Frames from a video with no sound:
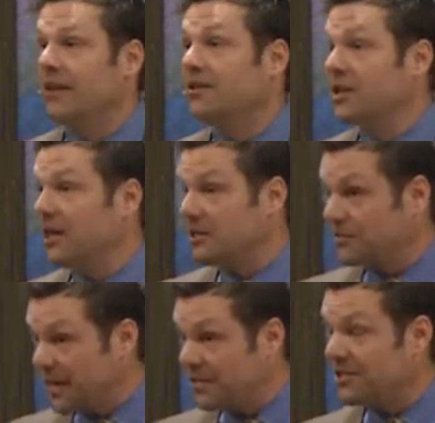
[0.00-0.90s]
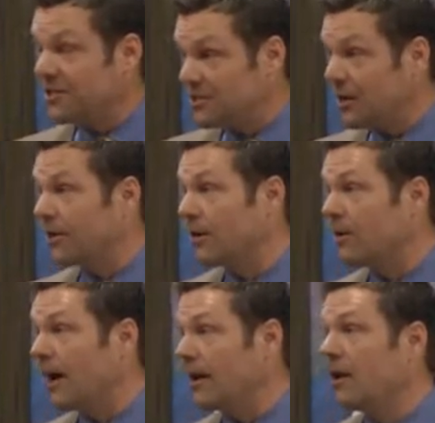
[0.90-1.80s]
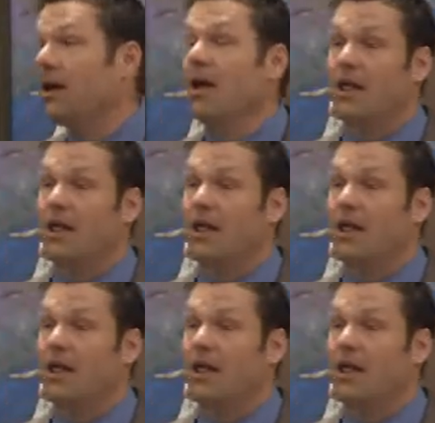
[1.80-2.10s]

the states of Texas and South Carolina,